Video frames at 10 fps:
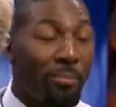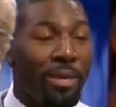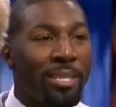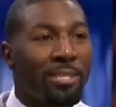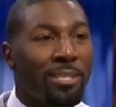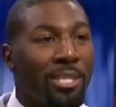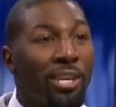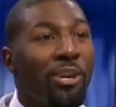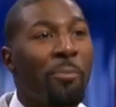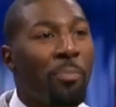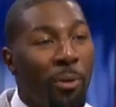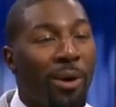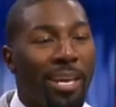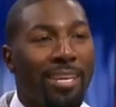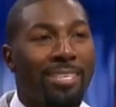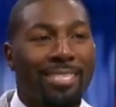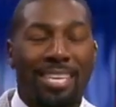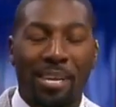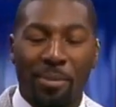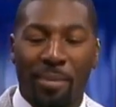But to your point,
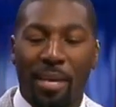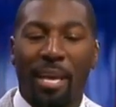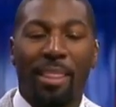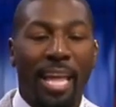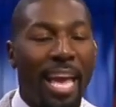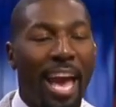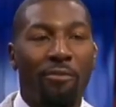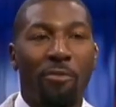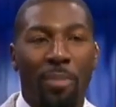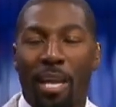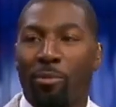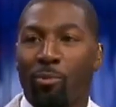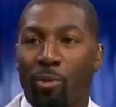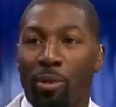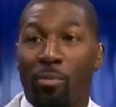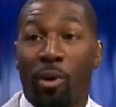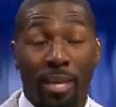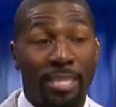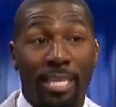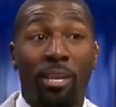Skip, they haven't been able to run the ball.
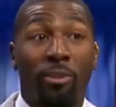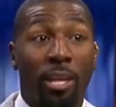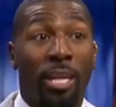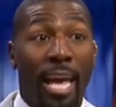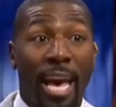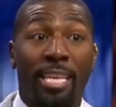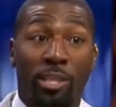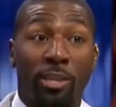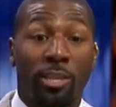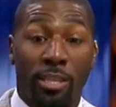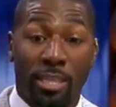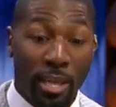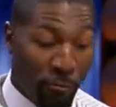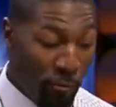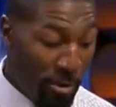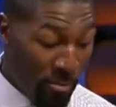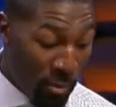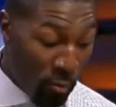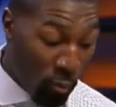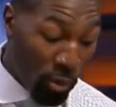Ezekiel Elliott has looked different, but
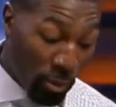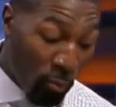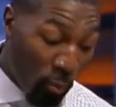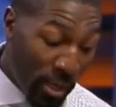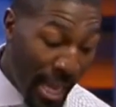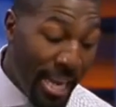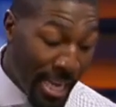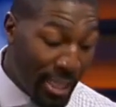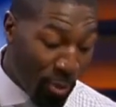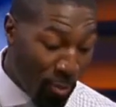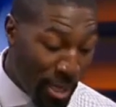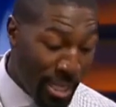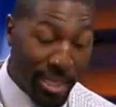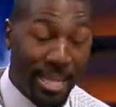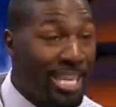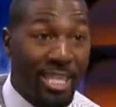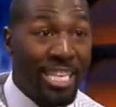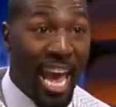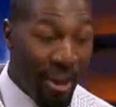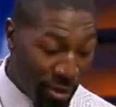when they need to run it, they just
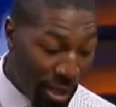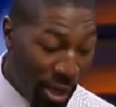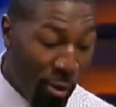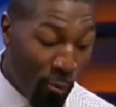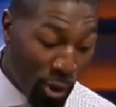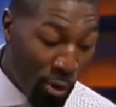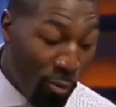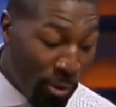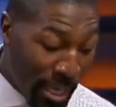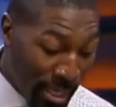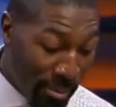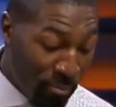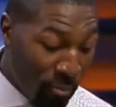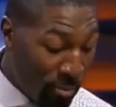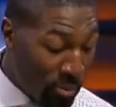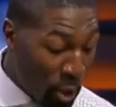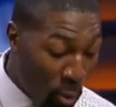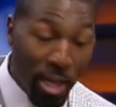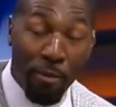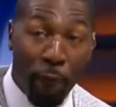haven't. When you get
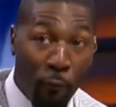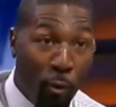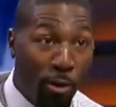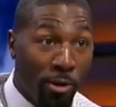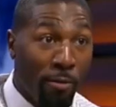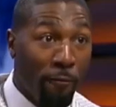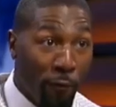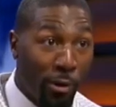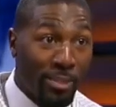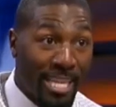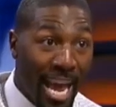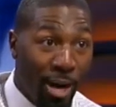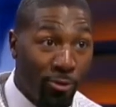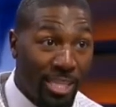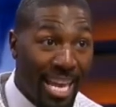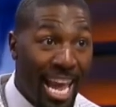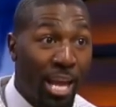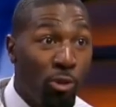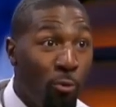24 first downs and you